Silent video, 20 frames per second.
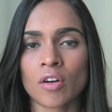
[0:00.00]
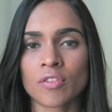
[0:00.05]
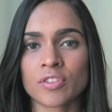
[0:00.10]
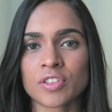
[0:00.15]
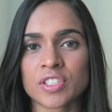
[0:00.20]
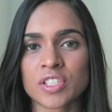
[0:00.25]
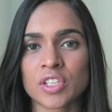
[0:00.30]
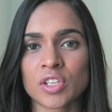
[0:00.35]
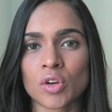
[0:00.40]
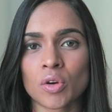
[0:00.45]

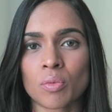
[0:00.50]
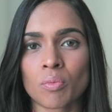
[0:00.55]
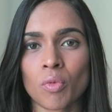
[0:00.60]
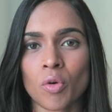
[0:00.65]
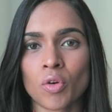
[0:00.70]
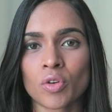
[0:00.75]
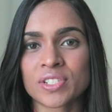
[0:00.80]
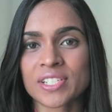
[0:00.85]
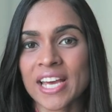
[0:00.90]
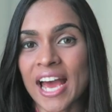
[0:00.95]
Obviously you're
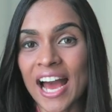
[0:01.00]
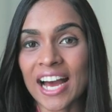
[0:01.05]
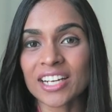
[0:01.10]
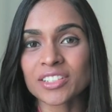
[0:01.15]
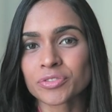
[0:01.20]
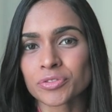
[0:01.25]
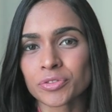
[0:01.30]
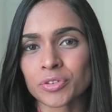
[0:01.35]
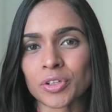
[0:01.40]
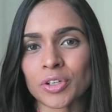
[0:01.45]
more
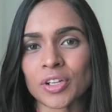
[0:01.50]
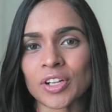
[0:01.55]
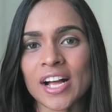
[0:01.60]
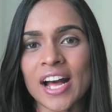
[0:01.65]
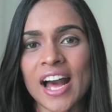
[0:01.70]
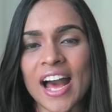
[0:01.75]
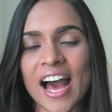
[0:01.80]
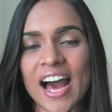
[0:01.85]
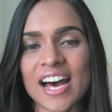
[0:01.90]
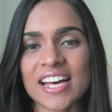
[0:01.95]
tactful
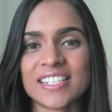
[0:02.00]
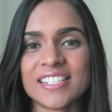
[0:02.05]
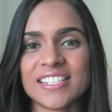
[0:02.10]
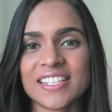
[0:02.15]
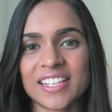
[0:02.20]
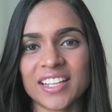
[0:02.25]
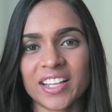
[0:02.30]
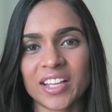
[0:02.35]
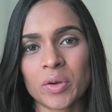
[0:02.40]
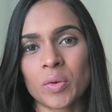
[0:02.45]
at
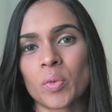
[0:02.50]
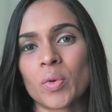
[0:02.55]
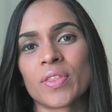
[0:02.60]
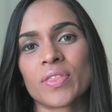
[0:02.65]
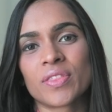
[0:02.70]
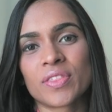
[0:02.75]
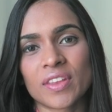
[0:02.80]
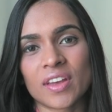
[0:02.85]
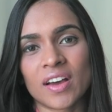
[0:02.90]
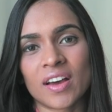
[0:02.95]
dealing
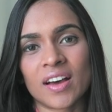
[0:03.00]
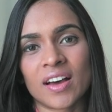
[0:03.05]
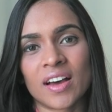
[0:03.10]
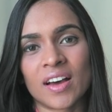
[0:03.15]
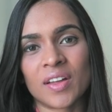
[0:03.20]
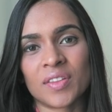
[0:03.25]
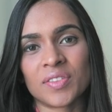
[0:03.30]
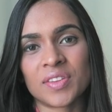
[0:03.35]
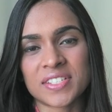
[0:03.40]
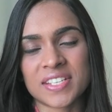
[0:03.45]
with
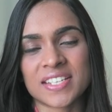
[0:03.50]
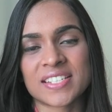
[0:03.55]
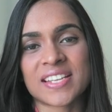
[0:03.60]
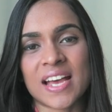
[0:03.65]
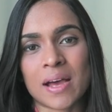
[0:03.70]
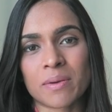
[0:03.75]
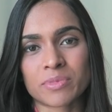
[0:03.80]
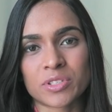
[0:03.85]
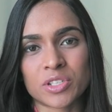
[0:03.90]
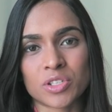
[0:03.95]
this
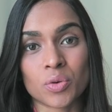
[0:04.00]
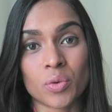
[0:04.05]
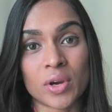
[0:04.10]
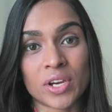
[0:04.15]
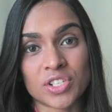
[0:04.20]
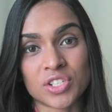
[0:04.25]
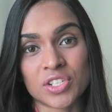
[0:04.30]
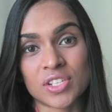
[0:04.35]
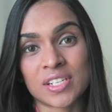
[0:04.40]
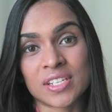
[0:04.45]
exam
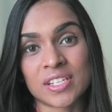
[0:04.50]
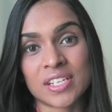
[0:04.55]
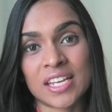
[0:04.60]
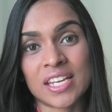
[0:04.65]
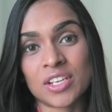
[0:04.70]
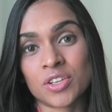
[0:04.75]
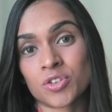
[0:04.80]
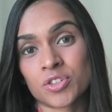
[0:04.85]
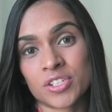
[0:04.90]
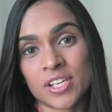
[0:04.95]
situation
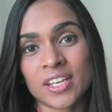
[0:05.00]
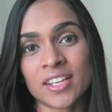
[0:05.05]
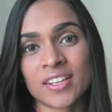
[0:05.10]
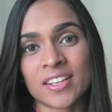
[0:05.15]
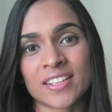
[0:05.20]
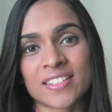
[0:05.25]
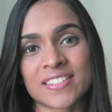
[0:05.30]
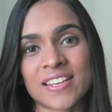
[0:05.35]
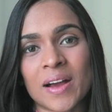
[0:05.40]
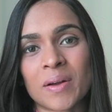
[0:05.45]
in your second
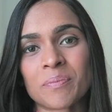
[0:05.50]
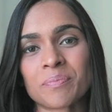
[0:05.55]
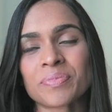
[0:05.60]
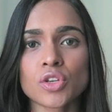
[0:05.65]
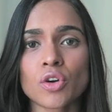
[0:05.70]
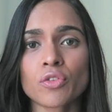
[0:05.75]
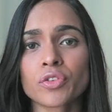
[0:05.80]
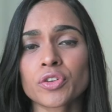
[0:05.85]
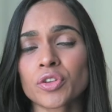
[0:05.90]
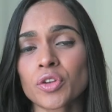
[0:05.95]
exam.
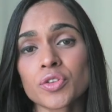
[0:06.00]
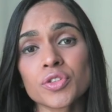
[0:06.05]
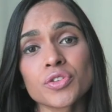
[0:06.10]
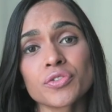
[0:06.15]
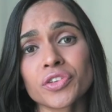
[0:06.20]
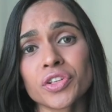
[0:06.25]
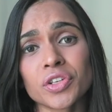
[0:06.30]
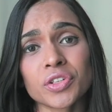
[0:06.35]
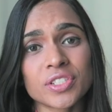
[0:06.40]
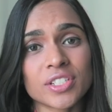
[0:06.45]
So for those
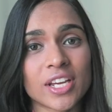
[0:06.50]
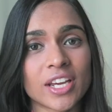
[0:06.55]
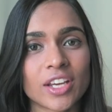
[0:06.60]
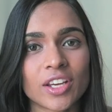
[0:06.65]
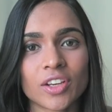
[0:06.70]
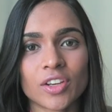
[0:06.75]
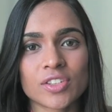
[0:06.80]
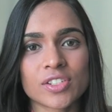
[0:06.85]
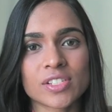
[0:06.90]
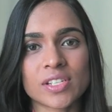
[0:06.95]
of you who are
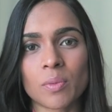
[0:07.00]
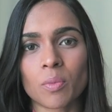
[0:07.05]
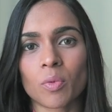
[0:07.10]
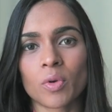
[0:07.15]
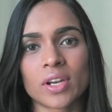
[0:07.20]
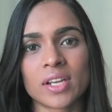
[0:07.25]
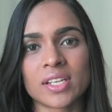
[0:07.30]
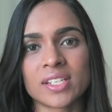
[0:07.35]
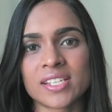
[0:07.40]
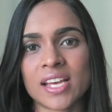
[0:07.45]
taking your step
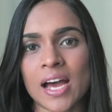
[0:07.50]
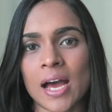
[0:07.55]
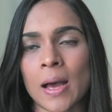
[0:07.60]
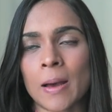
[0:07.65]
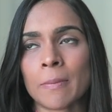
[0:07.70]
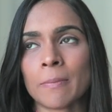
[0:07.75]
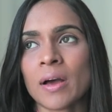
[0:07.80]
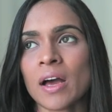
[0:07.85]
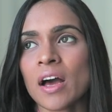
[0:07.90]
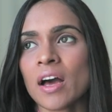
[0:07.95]
1
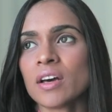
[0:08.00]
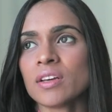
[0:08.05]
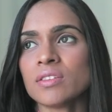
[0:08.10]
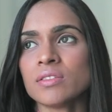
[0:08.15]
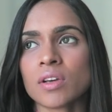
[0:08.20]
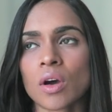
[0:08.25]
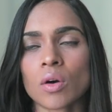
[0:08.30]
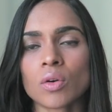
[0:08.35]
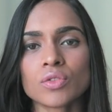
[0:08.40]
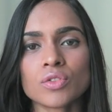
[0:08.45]
exam,
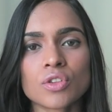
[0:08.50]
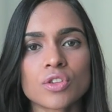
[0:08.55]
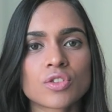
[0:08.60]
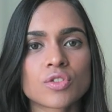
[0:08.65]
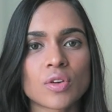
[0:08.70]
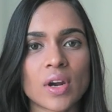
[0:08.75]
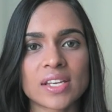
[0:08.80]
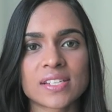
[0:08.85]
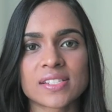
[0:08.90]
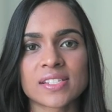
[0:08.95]
don't
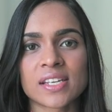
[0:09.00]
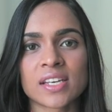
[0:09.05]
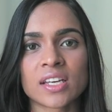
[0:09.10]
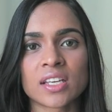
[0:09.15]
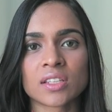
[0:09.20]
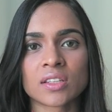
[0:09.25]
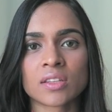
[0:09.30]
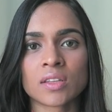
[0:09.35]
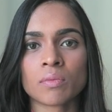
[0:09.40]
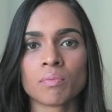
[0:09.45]
stress
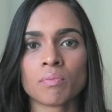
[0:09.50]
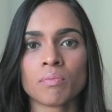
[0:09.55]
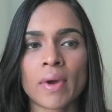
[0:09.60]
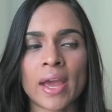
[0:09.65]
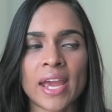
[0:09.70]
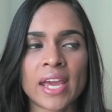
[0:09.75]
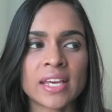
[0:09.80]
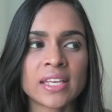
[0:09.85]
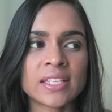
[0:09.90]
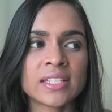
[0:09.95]
it. The
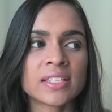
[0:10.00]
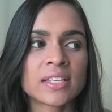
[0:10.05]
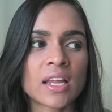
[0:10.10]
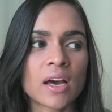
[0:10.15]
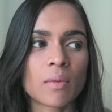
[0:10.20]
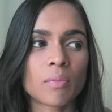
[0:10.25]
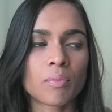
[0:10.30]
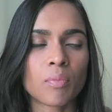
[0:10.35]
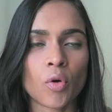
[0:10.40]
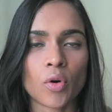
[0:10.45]

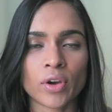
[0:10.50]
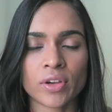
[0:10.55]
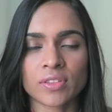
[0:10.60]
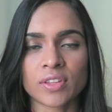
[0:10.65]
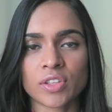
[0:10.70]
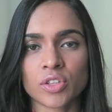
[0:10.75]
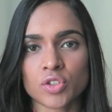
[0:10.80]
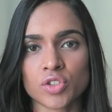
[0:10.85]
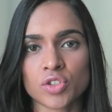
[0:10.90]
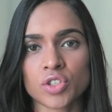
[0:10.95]
main point
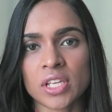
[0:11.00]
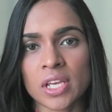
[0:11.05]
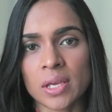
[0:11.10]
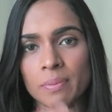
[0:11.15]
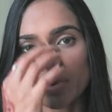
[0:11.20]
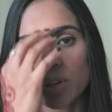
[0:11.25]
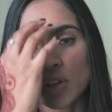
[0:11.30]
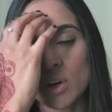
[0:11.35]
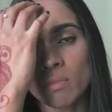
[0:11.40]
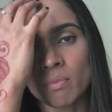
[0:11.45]
that you should
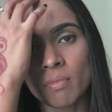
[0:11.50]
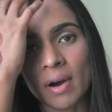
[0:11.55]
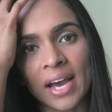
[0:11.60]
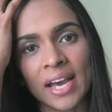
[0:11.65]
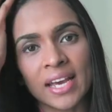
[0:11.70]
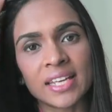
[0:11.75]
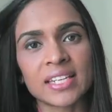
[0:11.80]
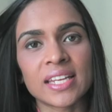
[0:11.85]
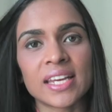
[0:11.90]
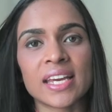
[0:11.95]
keep in your
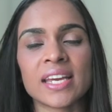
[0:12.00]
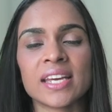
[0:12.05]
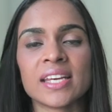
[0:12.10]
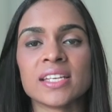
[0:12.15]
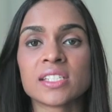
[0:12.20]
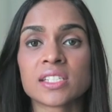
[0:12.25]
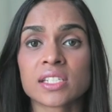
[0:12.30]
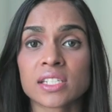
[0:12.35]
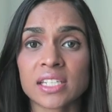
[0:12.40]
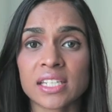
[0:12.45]
mind
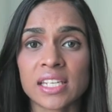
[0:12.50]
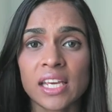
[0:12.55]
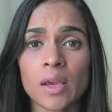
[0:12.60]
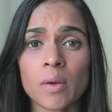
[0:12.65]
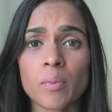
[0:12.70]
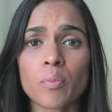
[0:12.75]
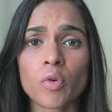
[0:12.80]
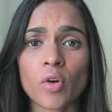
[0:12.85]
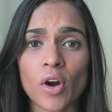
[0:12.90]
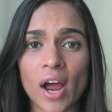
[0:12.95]
is
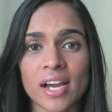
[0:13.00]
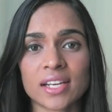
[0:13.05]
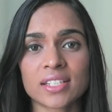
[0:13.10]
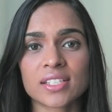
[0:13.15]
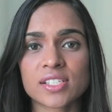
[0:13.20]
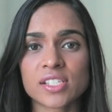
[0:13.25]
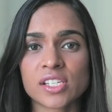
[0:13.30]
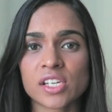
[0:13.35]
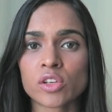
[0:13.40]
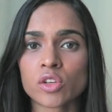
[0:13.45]
keep
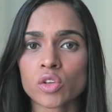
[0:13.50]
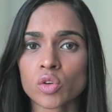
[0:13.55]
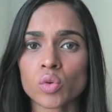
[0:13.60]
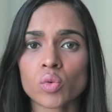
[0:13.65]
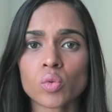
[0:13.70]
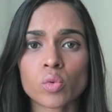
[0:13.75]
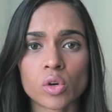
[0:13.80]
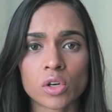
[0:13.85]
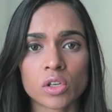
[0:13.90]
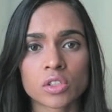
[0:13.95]
practicing
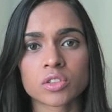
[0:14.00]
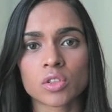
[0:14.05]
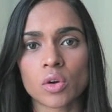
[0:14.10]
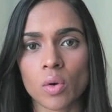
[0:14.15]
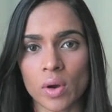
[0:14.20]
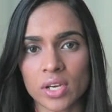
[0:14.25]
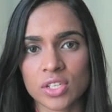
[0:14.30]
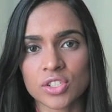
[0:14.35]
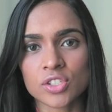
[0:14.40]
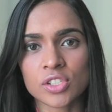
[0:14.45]
UWorld
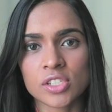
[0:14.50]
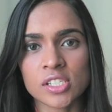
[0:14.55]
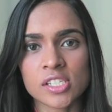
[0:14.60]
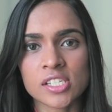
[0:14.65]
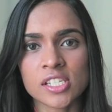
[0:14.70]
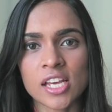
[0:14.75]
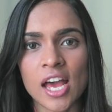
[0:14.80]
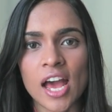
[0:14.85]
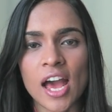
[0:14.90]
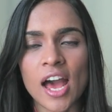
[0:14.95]

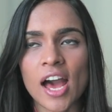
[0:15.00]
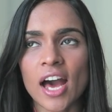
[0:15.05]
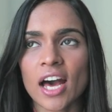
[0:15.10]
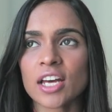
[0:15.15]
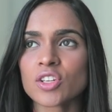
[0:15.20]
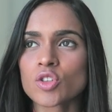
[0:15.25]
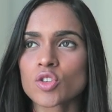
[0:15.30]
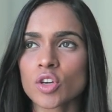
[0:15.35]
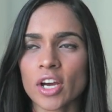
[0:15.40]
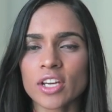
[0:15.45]
questions
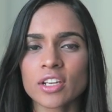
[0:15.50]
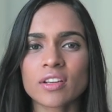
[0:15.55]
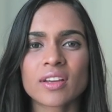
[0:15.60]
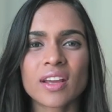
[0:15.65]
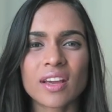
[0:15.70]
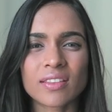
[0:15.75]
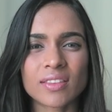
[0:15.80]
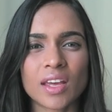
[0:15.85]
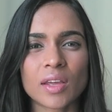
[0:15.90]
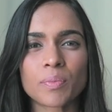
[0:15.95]
and try to
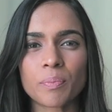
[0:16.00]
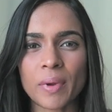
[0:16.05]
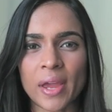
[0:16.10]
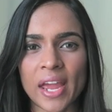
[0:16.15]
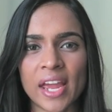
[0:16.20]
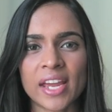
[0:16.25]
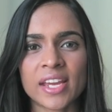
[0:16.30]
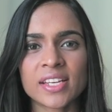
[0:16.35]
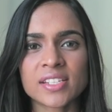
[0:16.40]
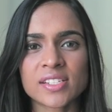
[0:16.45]
get that
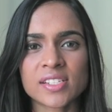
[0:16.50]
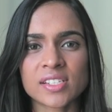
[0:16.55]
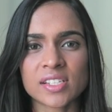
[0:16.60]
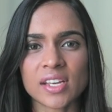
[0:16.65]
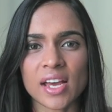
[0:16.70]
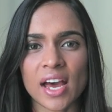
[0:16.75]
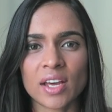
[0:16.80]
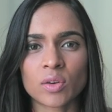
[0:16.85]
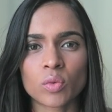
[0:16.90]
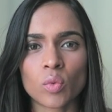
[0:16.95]
pace
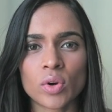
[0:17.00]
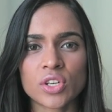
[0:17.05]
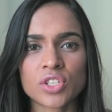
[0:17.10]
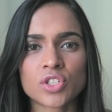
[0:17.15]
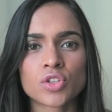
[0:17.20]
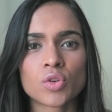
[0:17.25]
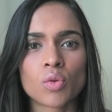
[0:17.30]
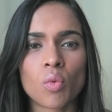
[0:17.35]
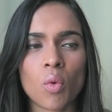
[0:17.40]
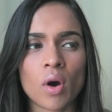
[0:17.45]
at
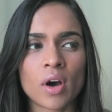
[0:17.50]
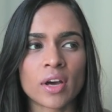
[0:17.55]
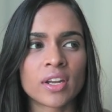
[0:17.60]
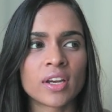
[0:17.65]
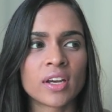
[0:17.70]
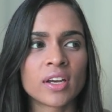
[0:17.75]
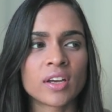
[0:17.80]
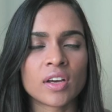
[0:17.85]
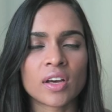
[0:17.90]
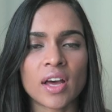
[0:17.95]
which you want
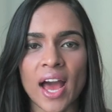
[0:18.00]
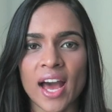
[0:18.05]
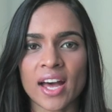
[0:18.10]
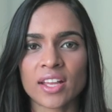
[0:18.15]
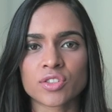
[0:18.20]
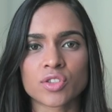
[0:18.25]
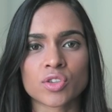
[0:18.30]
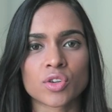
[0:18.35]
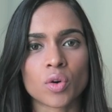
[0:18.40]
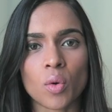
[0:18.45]
to
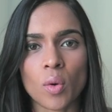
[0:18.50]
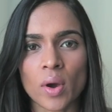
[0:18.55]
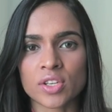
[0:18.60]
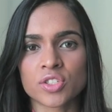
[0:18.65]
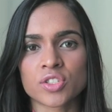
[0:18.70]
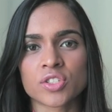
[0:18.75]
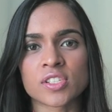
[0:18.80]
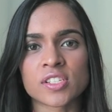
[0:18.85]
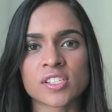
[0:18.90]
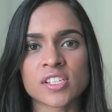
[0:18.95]
answer
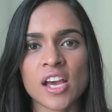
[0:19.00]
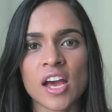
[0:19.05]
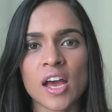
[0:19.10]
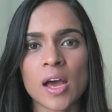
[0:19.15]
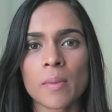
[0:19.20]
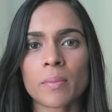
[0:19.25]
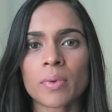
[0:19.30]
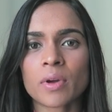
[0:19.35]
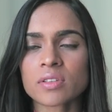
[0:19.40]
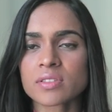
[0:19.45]
questions,
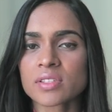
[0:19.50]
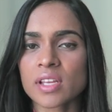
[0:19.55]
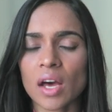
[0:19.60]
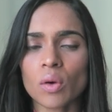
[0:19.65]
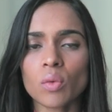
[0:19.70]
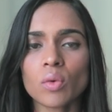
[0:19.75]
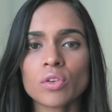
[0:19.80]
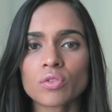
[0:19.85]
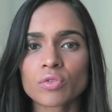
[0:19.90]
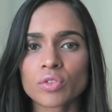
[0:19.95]
because
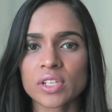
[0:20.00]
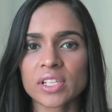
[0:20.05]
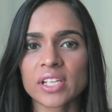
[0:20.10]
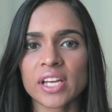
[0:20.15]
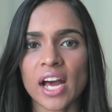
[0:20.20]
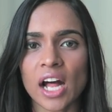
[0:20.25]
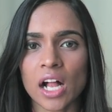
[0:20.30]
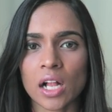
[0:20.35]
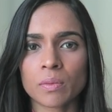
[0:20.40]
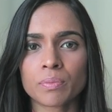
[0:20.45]
that will
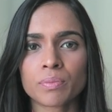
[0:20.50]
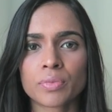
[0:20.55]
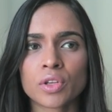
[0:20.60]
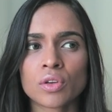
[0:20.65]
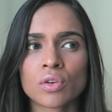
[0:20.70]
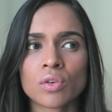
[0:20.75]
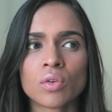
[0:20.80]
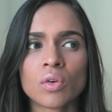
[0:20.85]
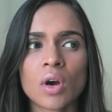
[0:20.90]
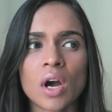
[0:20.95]
really help
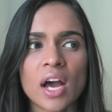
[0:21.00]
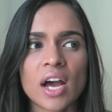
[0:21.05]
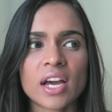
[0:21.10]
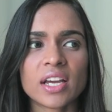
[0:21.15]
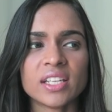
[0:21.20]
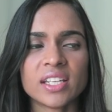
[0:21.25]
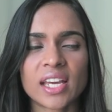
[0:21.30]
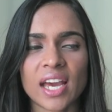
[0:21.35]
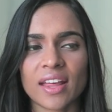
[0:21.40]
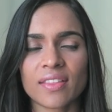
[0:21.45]
you
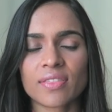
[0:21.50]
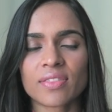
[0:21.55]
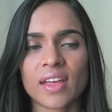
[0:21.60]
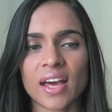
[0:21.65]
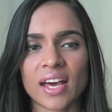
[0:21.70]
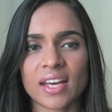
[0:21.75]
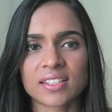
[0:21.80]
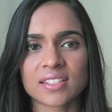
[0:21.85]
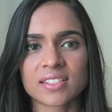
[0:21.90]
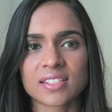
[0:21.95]
get
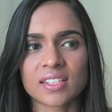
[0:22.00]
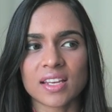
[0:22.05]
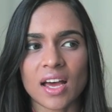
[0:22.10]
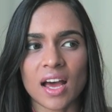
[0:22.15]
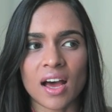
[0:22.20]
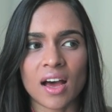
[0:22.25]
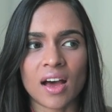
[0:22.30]
that